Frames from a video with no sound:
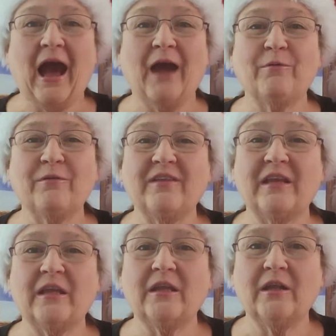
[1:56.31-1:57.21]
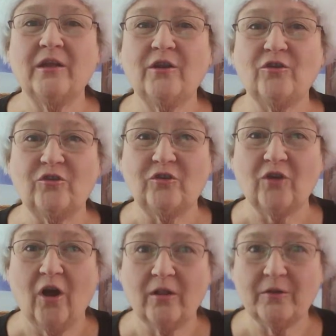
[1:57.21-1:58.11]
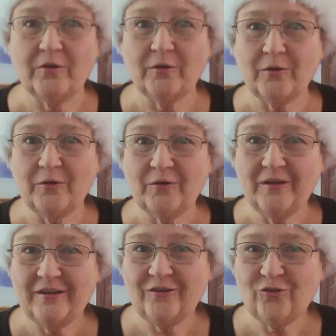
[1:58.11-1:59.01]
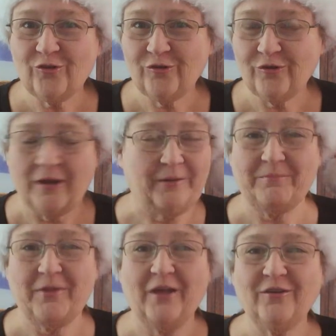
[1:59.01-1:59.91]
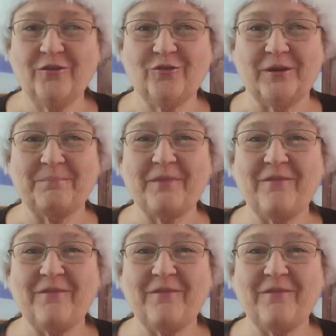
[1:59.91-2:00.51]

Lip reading: I was in not Dollar Tree,